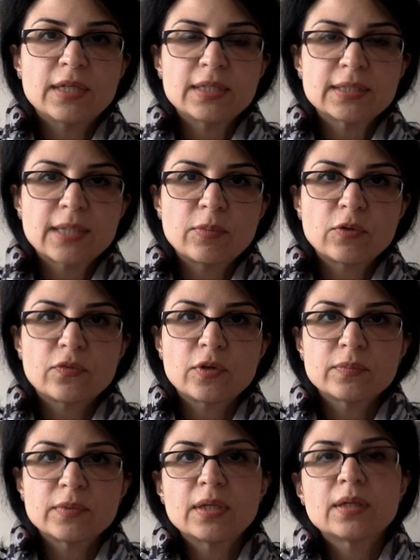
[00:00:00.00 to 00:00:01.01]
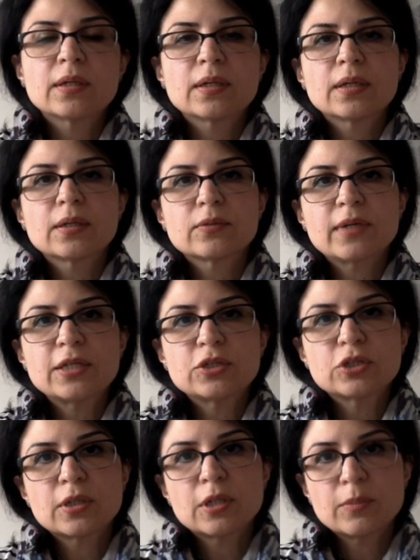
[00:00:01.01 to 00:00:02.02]
example from the great
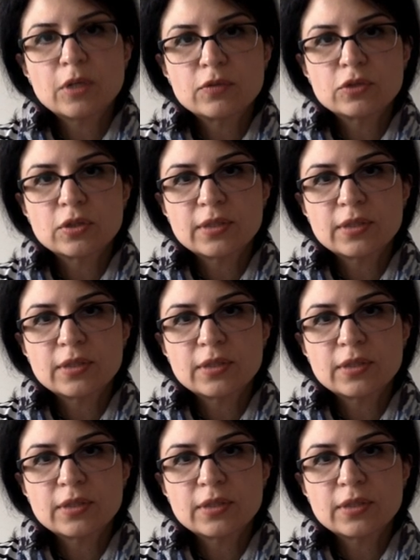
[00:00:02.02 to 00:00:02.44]
Shahnameh of Shah